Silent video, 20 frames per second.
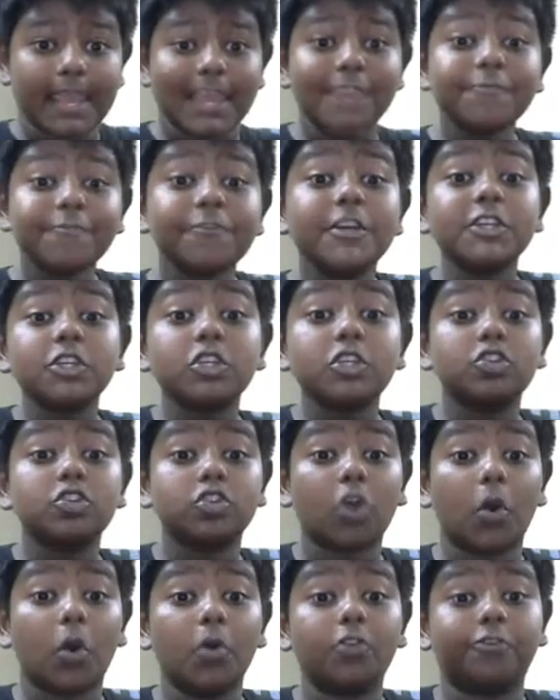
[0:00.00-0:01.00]
Inflation
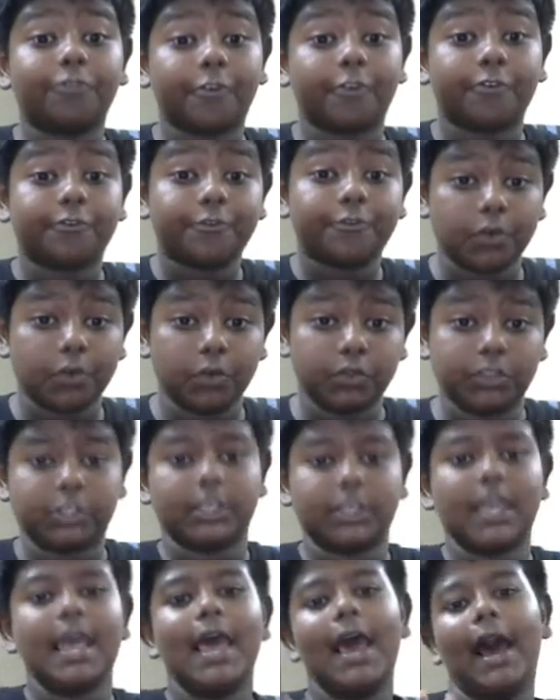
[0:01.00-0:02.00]
showed for
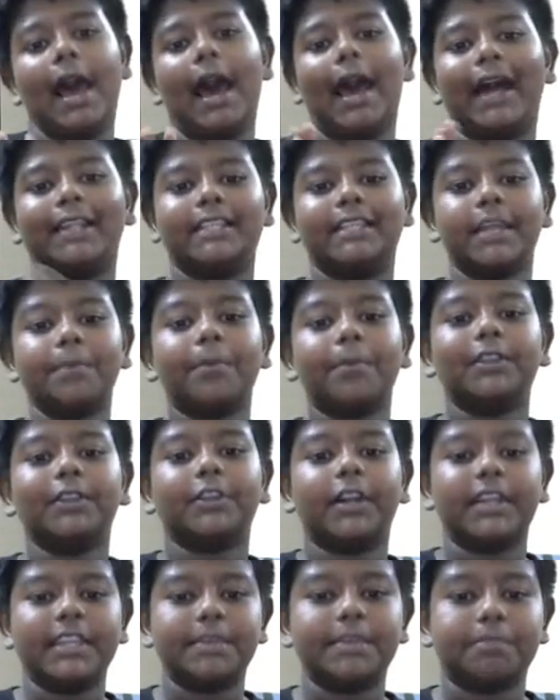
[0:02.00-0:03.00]
fruits
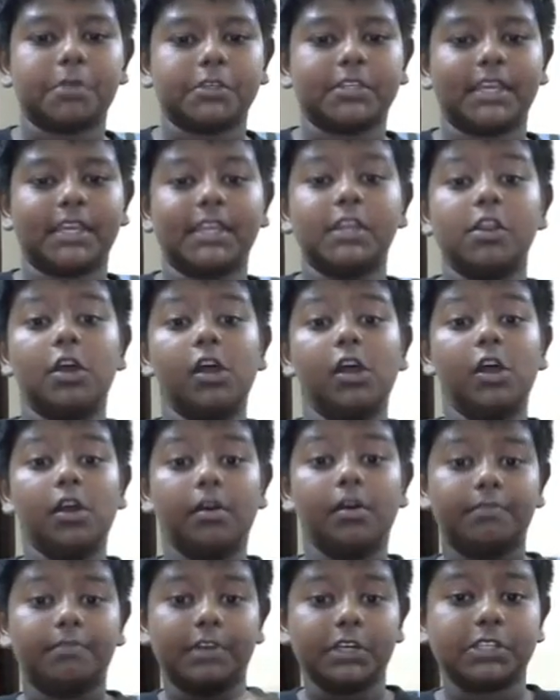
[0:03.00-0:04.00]
10.13%
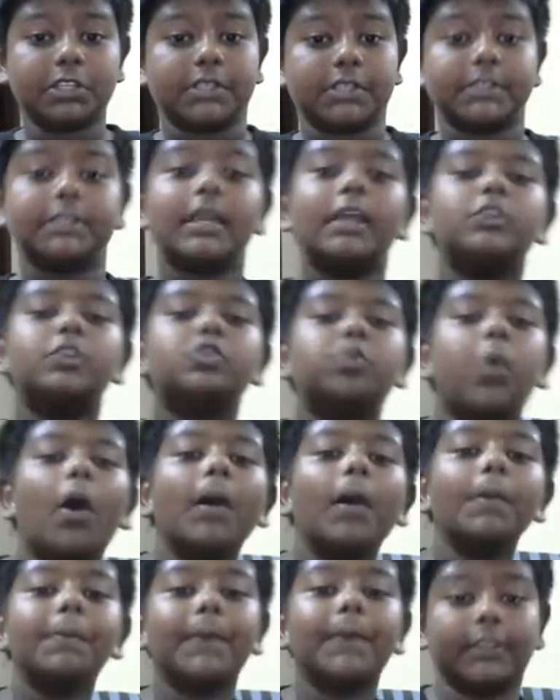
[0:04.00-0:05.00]
versus
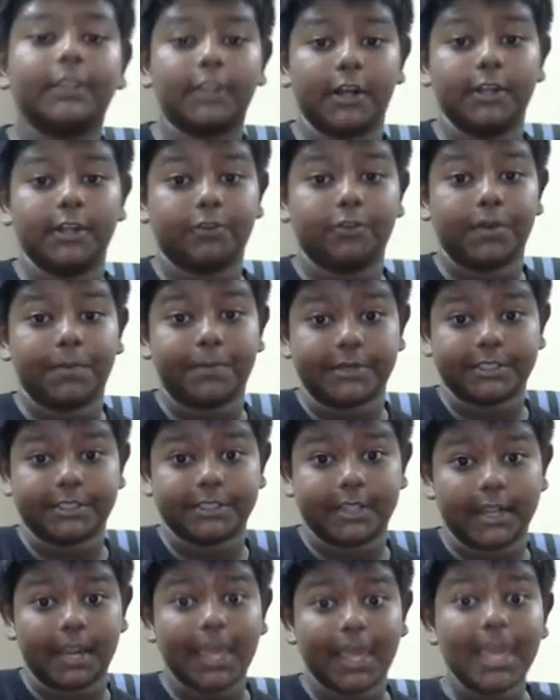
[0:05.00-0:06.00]

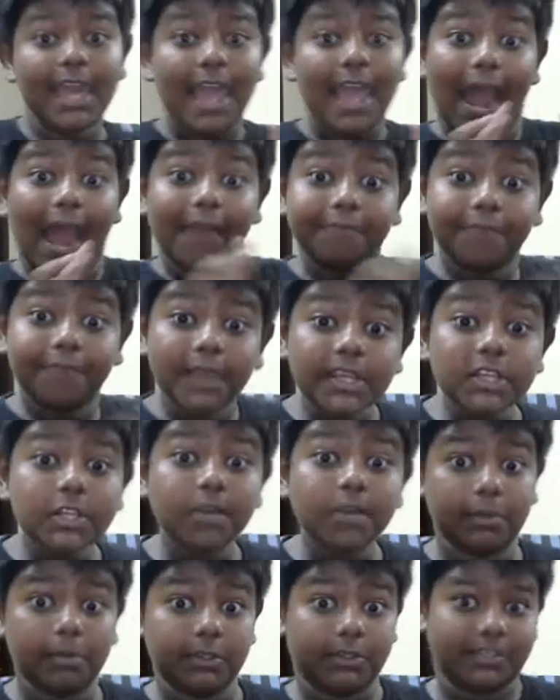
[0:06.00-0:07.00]
12.33%, and
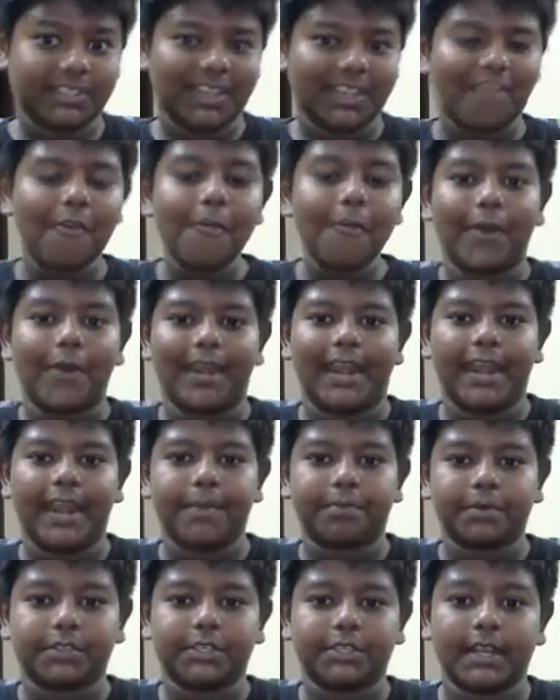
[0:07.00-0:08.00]
vegetables
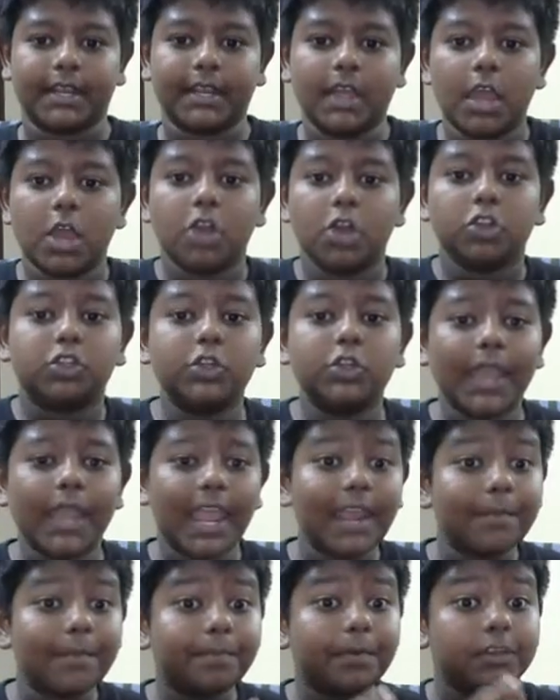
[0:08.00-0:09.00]
7.8% to
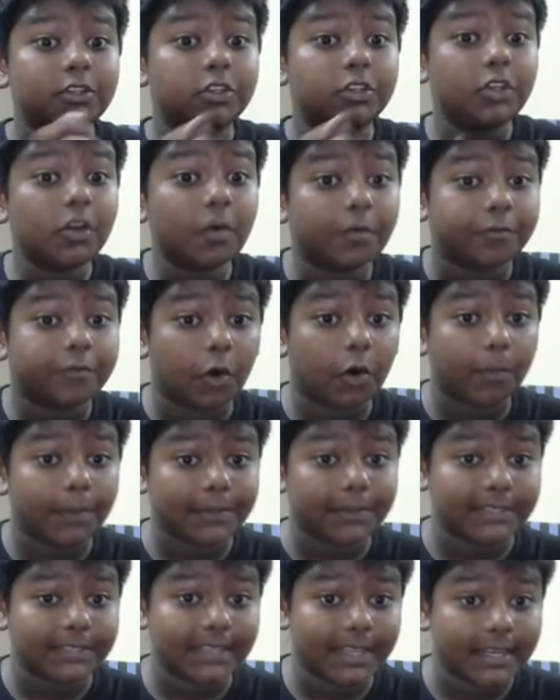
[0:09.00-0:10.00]

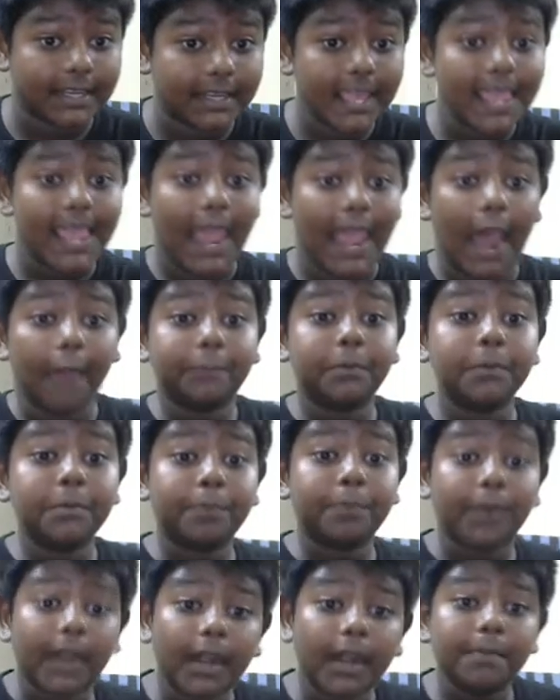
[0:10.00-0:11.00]
8.04%, and
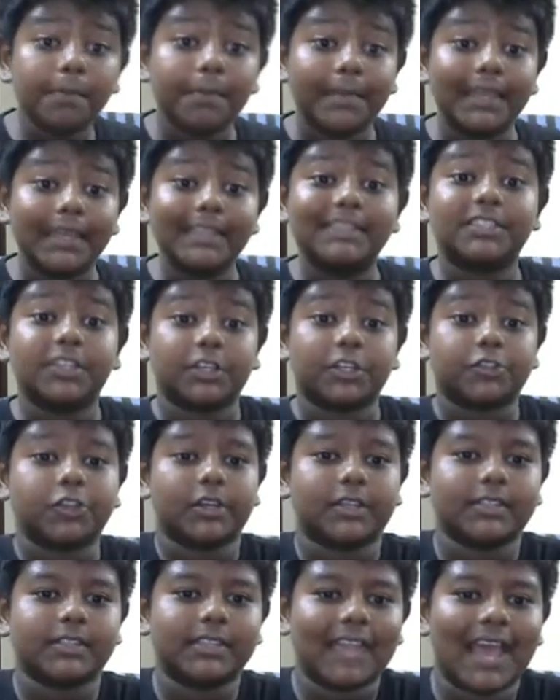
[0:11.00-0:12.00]
prepared meat such
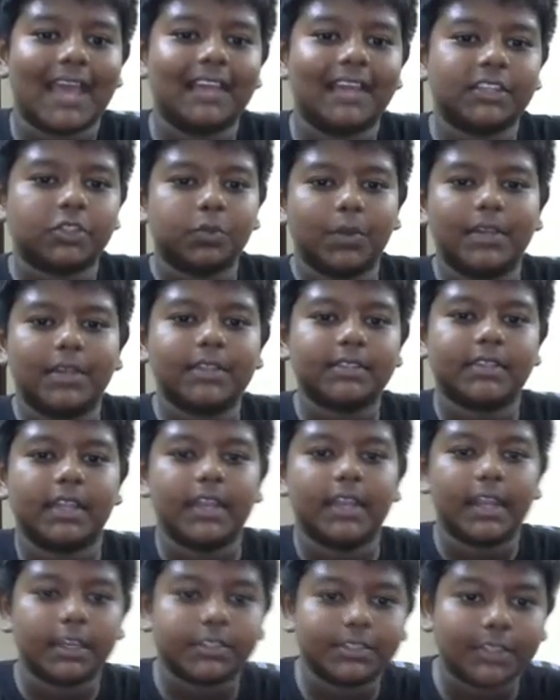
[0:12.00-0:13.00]
as snacks, sweets,
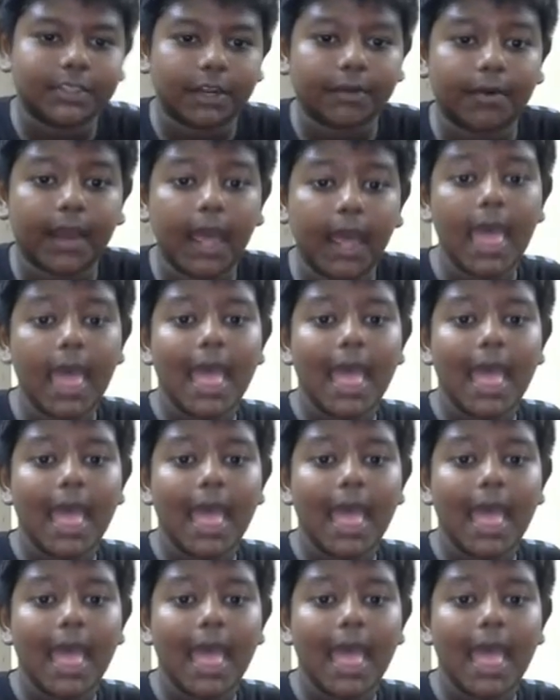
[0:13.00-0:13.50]
and etc.